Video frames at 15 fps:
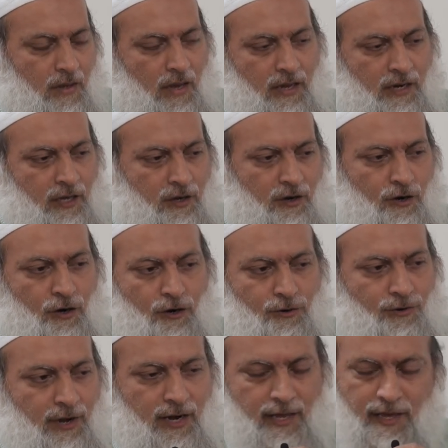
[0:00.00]
And here her
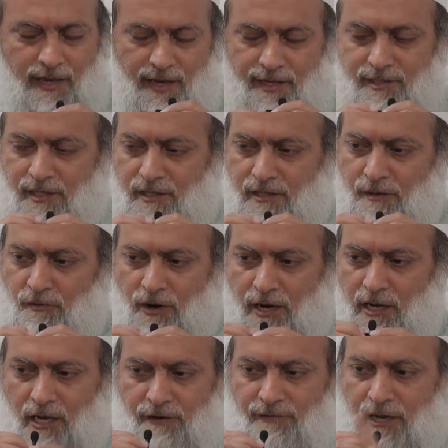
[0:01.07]
running isn't the
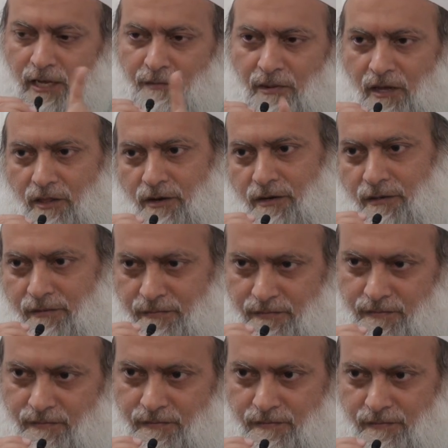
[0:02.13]
running of any mother.
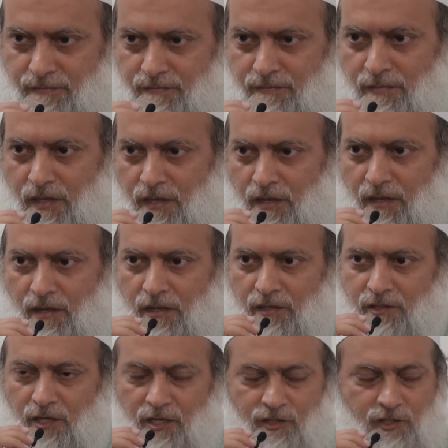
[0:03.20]

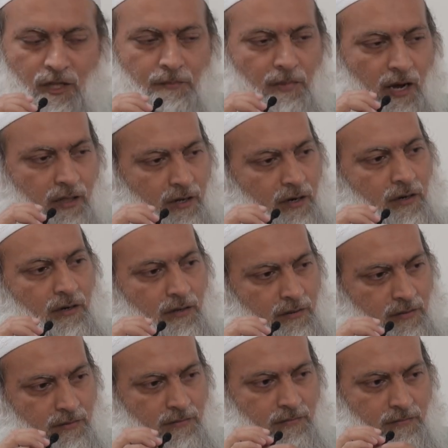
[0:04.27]
She is the mother
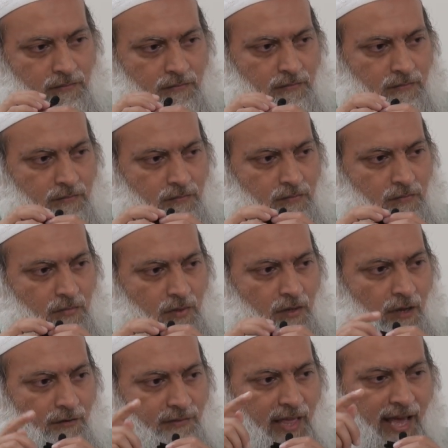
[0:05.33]

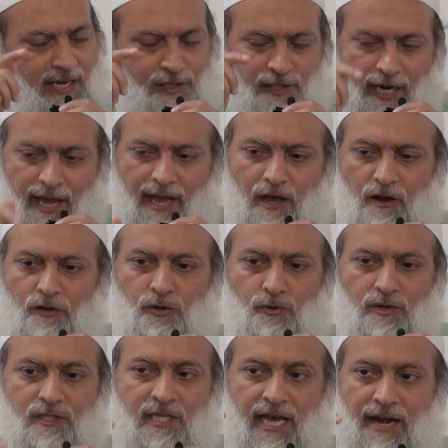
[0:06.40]
of that child
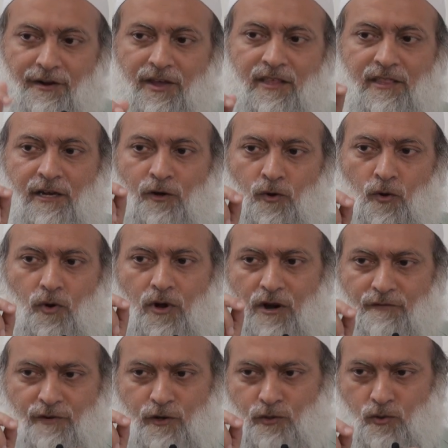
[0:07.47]
who is carrying the nur
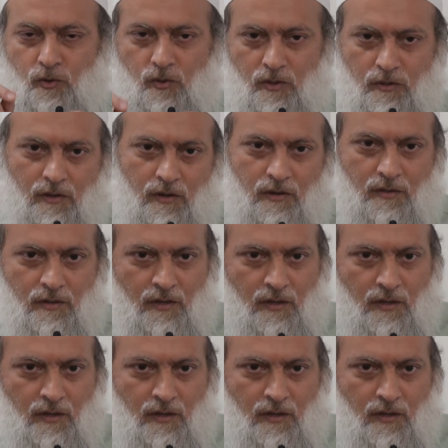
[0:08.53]
of Rasulullah.